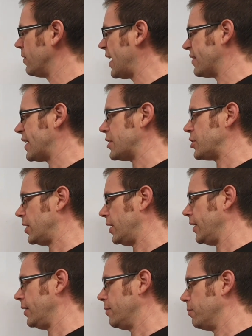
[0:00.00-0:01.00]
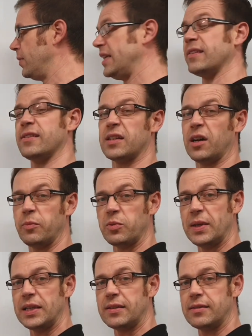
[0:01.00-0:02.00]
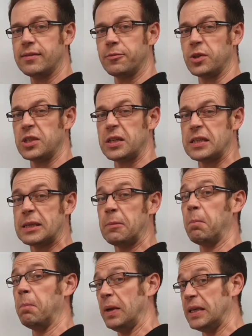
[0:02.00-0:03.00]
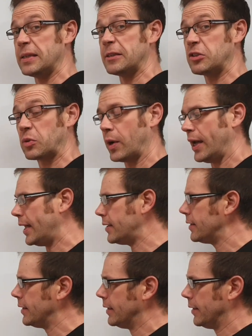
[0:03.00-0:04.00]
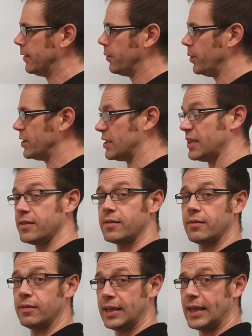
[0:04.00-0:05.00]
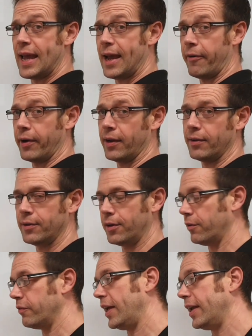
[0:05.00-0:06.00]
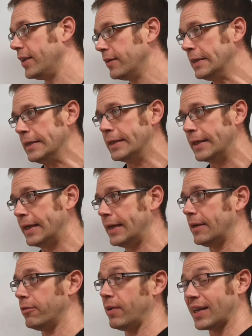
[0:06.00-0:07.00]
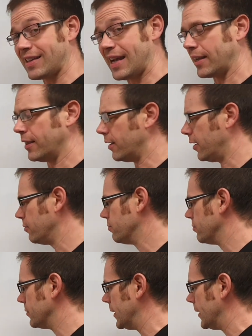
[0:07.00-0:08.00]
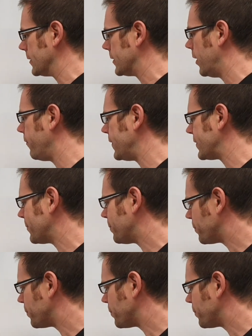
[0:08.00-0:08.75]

that's actually meters times meters, which is meters squared, which is the area of a rectangular surface.